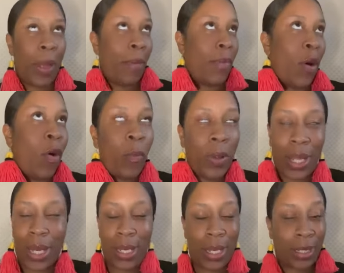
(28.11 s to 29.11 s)
I'm hoping
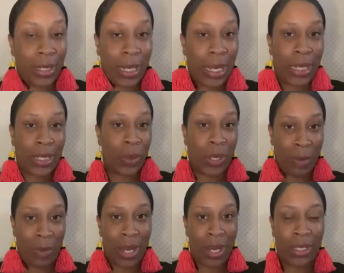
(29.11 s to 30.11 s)
that it doesn't take 20
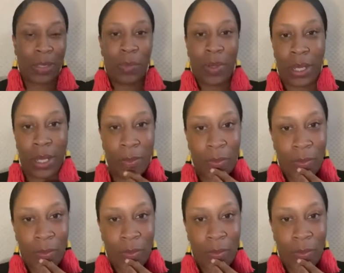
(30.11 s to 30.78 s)
minutes, but